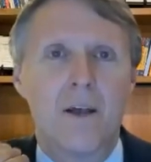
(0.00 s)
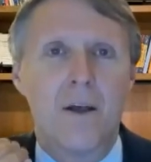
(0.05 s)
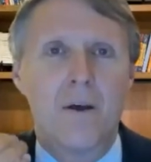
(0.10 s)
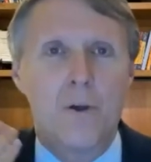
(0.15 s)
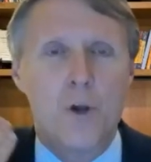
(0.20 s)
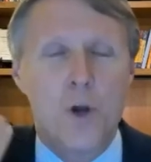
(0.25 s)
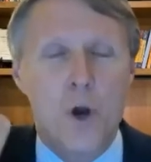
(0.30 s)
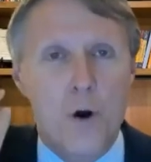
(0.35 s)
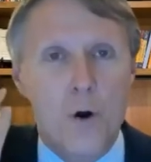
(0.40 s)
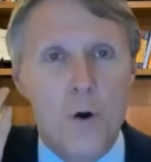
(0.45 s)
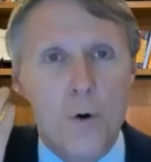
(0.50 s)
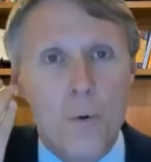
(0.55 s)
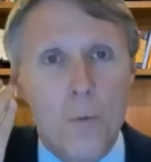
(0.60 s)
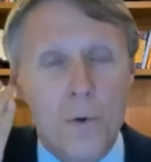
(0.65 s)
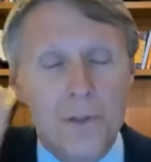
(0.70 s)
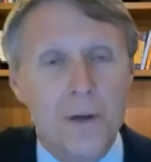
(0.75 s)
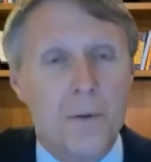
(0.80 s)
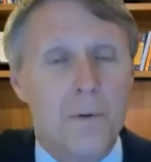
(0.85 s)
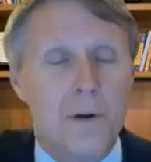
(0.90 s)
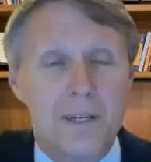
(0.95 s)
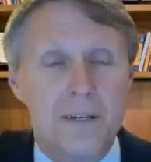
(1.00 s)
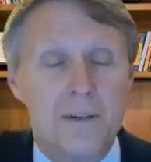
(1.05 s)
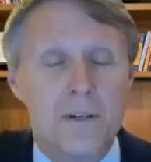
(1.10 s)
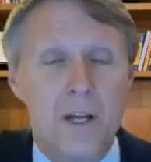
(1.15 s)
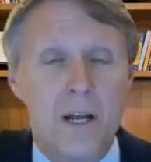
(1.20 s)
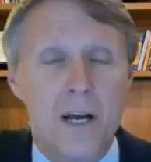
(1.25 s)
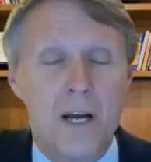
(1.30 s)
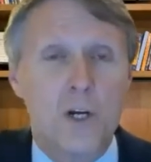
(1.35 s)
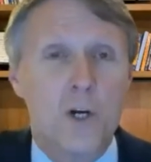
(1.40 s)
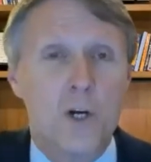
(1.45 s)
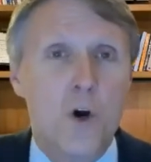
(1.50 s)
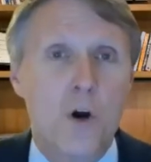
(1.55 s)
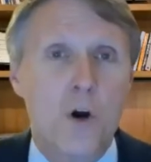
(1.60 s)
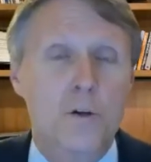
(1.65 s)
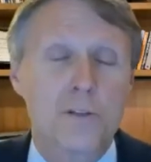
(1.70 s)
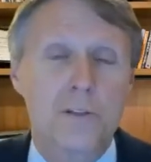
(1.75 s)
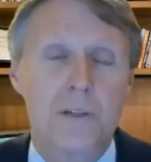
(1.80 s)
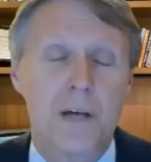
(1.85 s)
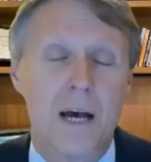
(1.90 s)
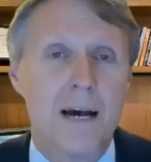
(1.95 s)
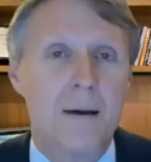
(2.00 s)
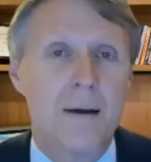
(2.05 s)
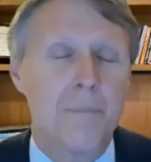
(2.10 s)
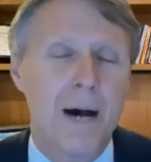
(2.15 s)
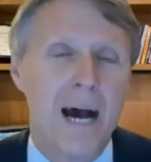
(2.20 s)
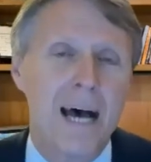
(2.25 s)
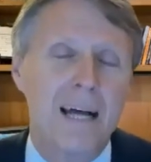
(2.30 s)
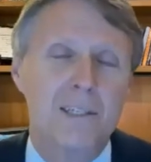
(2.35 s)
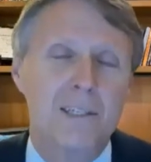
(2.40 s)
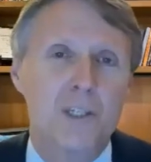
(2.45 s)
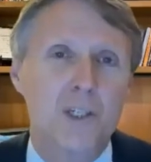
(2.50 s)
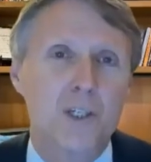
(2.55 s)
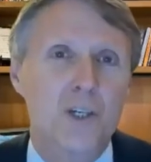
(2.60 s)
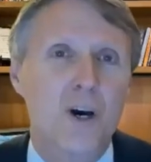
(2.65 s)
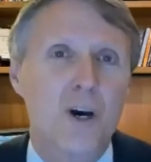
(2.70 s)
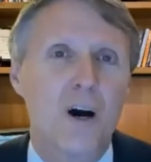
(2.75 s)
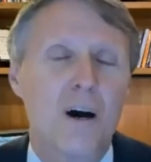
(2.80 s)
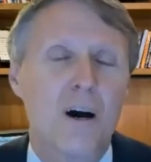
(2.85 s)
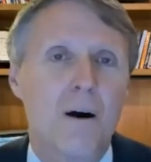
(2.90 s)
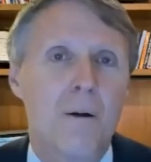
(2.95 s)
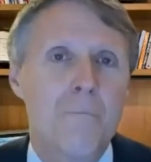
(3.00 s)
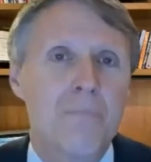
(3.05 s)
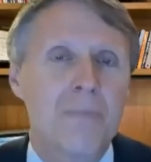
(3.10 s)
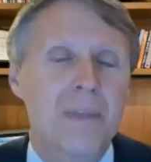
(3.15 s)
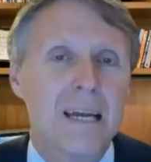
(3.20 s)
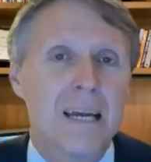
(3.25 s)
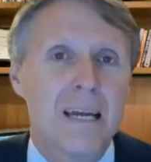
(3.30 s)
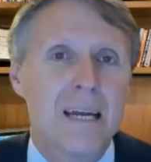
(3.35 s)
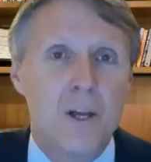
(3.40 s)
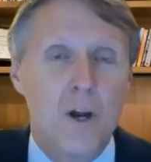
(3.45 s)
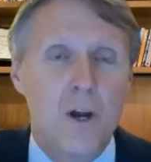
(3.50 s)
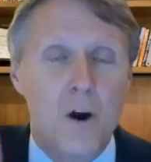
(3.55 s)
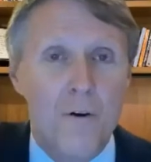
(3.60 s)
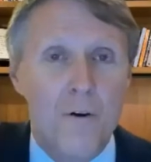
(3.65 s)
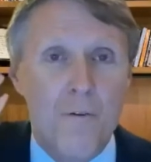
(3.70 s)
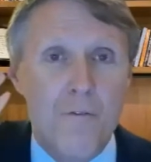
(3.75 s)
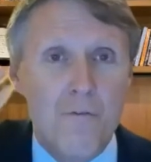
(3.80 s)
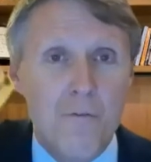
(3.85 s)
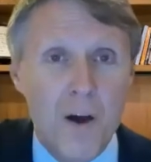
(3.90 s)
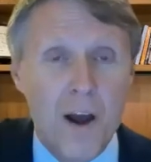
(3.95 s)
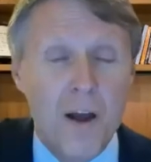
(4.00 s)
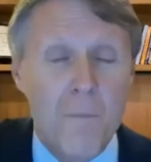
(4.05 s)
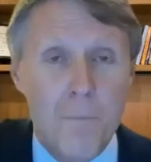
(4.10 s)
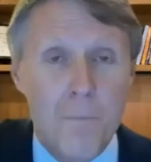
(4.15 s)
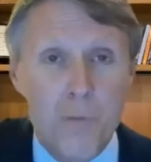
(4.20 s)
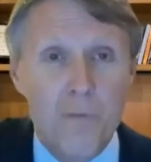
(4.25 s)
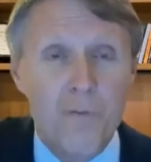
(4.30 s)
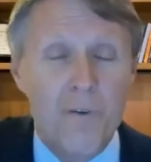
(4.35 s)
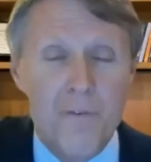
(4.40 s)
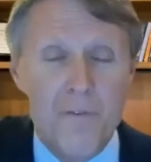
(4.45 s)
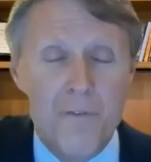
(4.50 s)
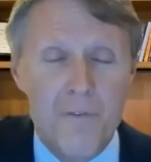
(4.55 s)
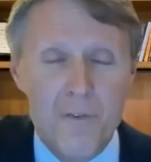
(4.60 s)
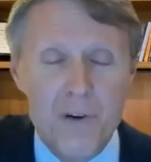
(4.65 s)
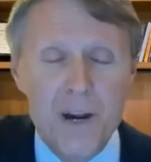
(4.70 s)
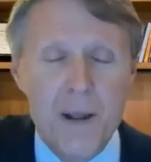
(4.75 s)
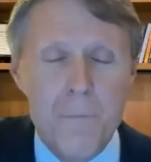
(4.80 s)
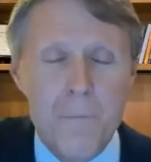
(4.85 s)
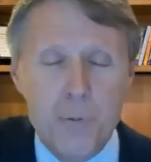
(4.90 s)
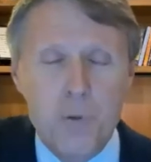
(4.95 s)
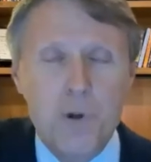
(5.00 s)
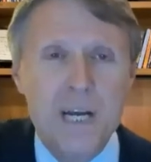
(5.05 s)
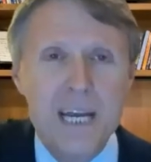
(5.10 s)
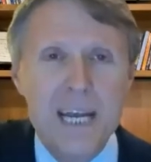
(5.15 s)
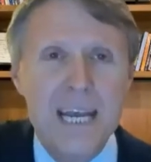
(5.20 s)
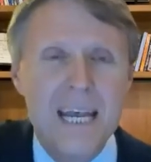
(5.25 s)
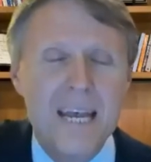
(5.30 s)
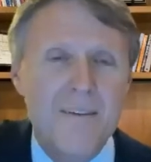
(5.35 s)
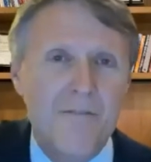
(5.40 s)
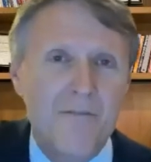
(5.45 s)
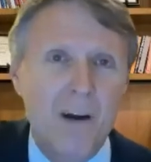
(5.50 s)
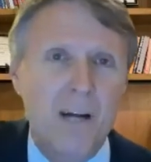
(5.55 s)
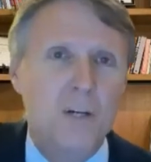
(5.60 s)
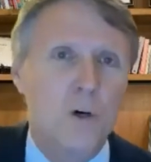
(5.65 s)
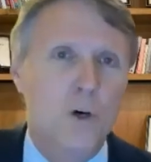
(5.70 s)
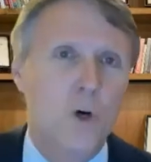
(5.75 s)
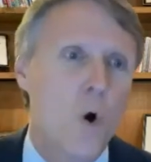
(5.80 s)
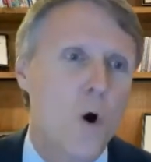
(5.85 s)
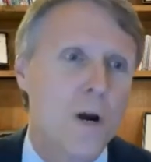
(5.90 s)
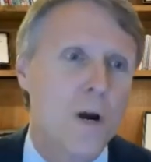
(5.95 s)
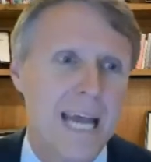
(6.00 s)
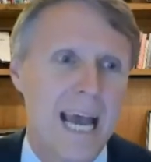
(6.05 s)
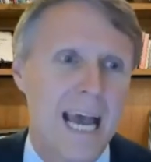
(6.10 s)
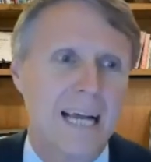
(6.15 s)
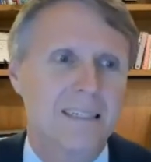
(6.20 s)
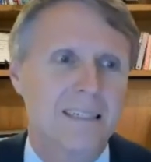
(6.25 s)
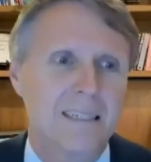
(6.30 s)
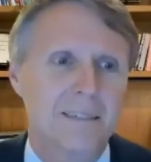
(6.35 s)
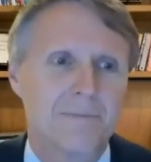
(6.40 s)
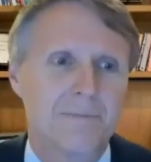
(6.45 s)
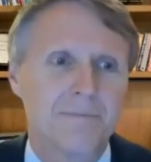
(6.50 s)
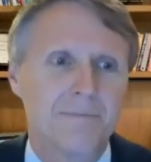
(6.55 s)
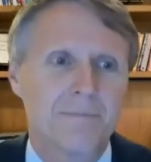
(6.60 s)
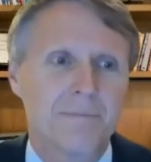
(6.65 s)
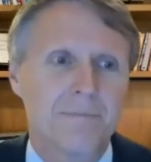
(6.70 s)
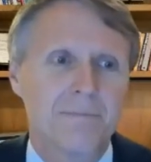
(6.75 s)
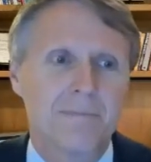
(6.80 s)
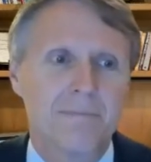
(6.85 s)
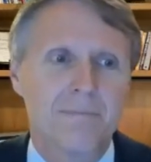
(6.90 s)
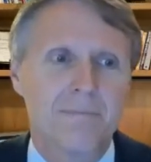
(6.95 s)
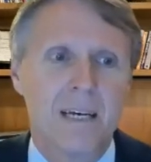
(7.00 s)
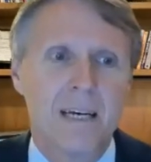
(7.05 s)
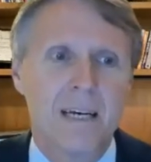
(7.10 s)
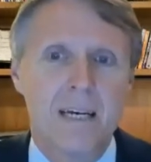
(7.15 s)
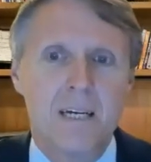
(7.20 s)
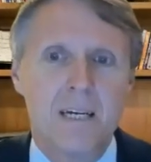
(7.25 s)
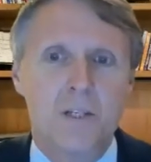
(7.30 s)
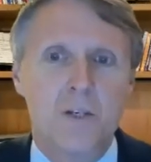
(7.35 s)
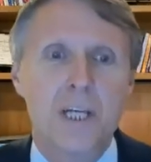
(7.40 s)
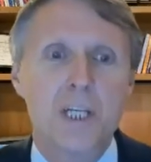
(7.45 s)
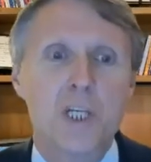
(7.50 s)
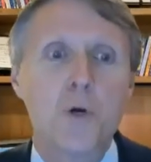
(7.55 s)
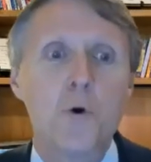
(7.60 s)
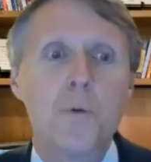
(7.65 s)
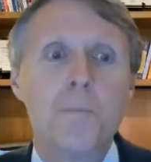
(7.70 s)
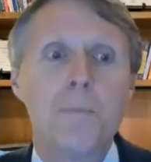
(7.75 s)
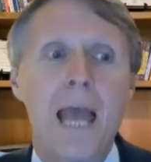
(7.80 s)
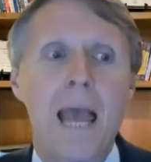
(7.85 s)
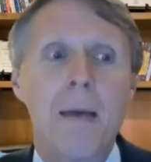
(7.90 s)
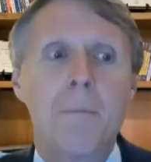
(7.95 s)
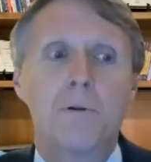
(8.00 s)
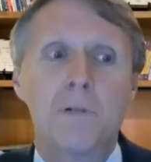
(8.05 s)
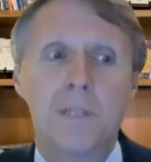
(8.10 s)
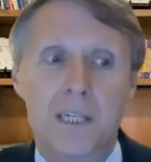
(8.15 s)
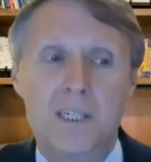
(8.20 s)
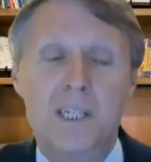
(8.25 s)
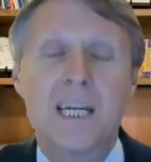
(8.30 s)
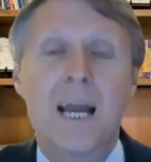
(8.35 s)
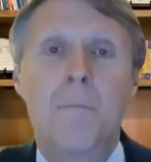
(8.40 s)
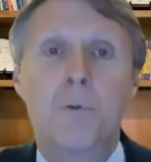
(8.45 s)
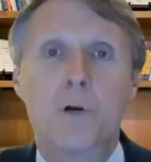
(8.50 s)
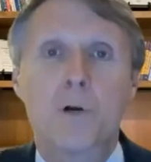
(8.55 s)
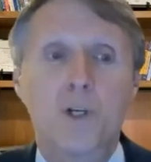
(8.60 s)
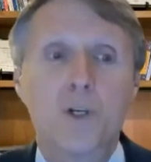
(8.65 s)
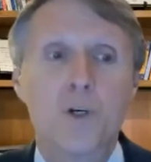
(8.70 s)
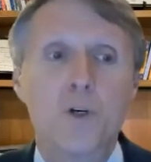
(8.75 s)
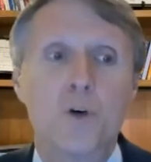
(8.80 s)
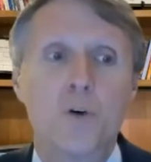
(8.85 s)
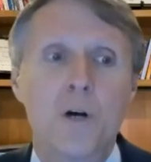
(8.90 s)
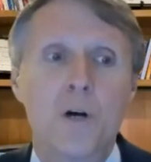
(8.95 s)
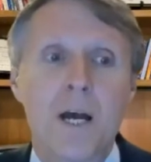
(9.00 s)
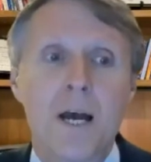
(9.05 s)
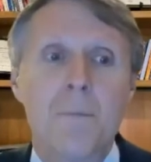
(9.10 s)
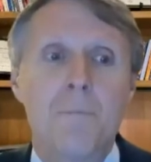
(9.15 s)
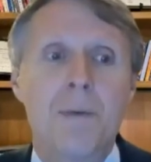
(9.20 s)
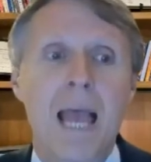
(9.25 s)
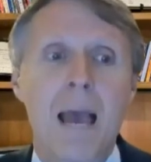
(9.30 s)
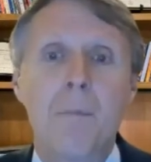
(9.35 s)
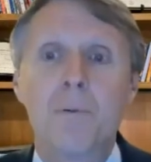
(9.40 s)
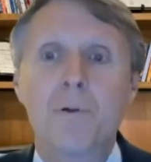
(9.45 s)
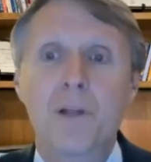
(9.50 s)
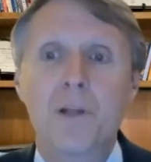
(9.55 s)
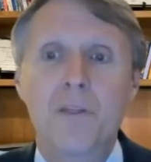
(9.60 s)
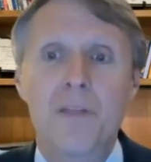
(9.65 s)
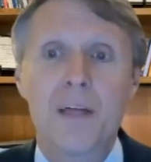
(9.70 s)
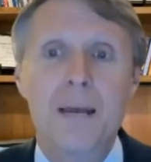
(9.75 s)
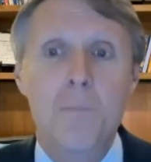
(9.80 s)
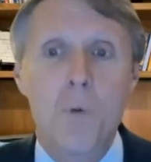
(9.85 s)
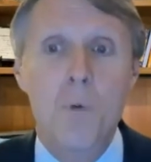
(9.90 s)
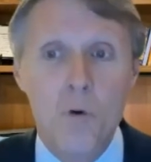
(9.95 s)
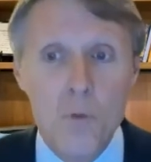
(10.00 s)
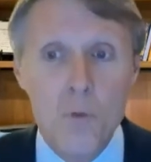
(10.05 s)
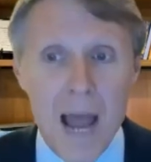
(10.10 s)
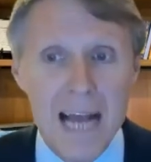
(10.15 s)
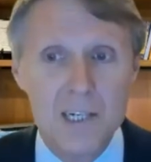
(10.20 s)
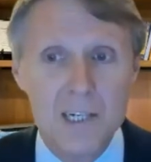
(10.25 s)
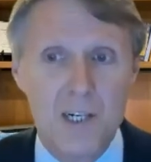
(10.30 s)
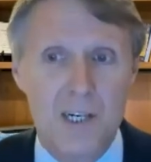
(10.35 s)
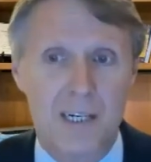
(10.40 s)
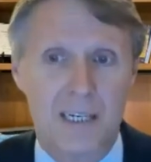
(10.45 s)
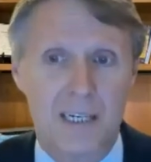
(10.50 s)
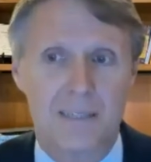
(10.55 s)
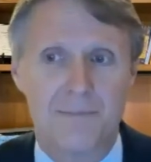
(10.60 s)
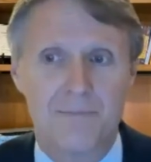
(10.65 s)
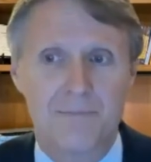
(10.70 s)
your what the uh, neurobiologists call your front, pre cortex so that you would be able to number two be able to think more rationally